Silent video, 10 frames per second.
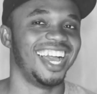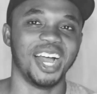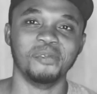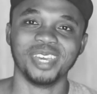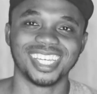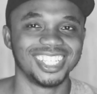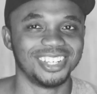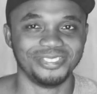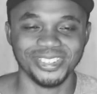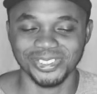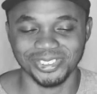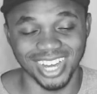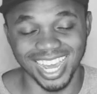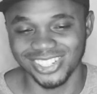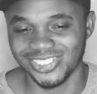I'm making a
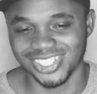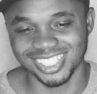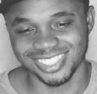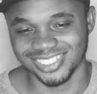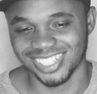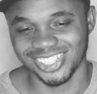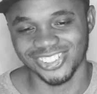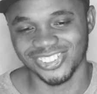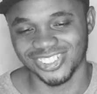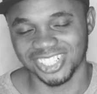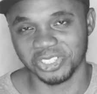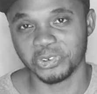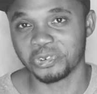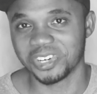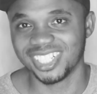video. I don't want to, you know,
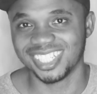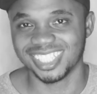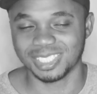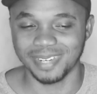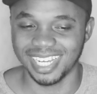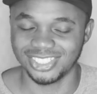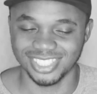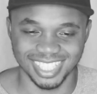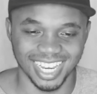ruin this by just